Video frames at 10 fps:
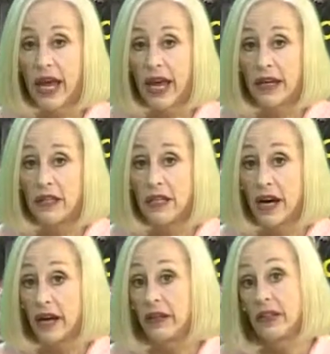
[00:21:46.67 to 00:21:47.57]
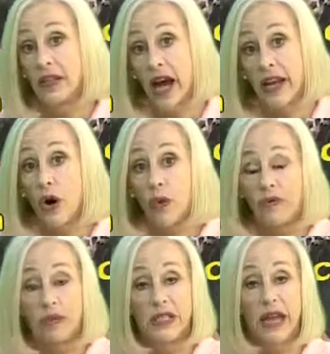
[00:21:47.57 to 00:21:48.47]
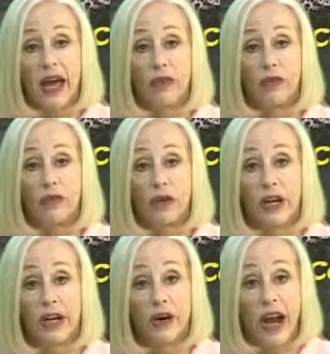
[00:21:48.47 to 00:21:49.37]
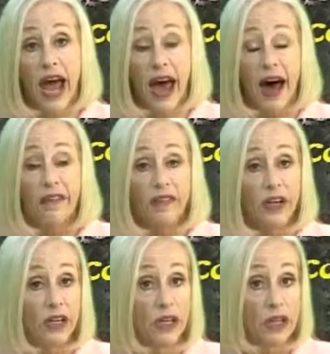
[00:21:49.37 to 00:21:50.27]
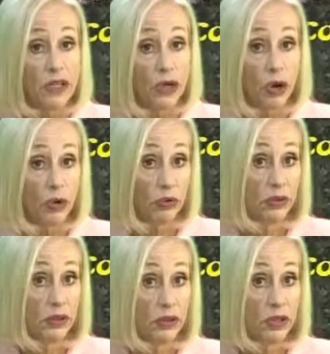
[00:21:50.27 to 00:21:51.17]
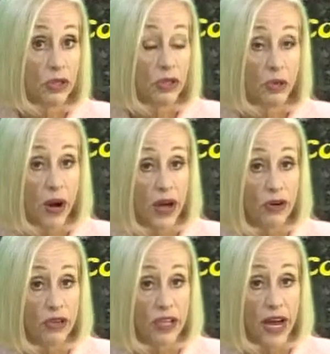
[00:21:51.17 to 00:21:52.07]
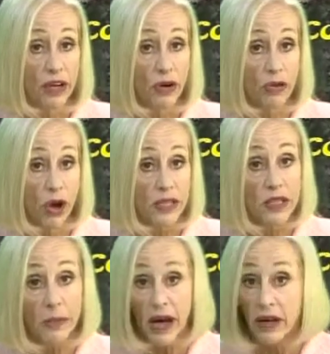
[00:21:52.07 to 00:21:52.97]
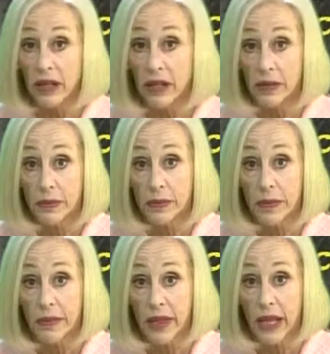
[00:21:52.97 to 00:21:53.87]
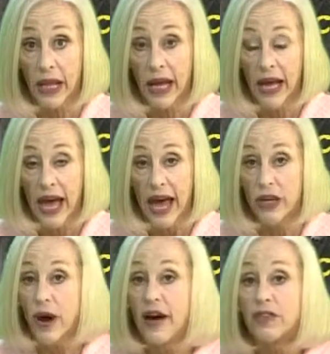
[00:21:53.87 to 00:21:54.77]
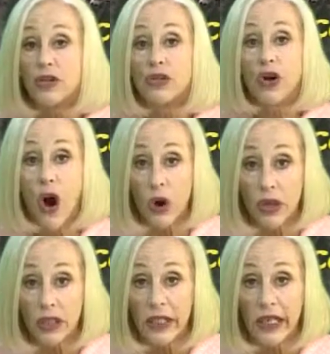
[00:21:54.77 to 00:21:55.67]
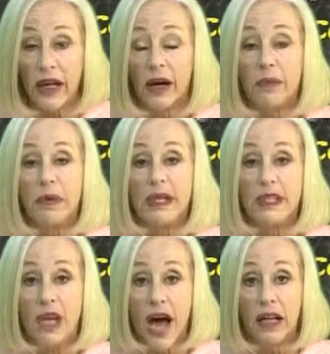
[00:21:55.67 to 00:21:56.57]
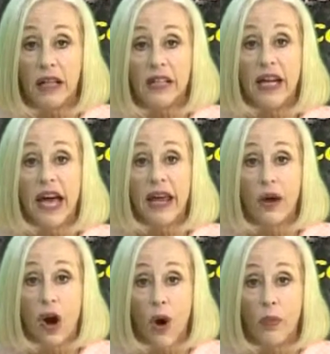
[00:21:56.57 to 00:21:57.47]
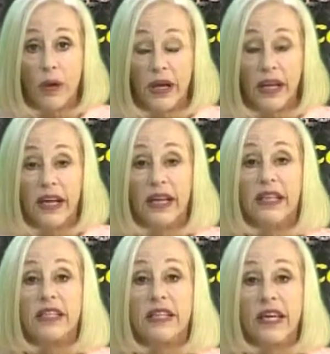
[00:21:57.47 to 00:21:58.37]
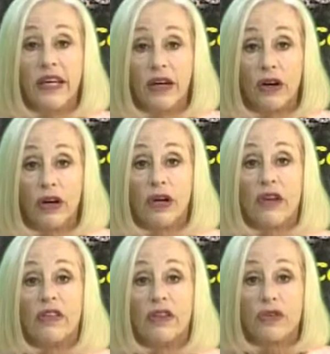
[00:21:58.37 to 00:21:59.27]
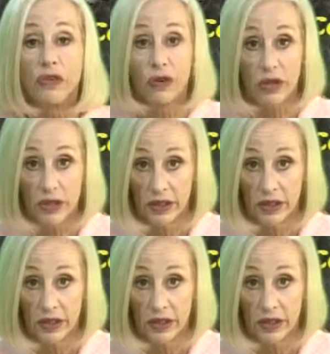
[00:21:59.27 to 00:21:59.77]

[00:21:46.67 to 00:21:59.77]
And I know we've been together for 1.5 years. So do I understand your thoughts about it? And you have to totally be silent and open to hear the truth.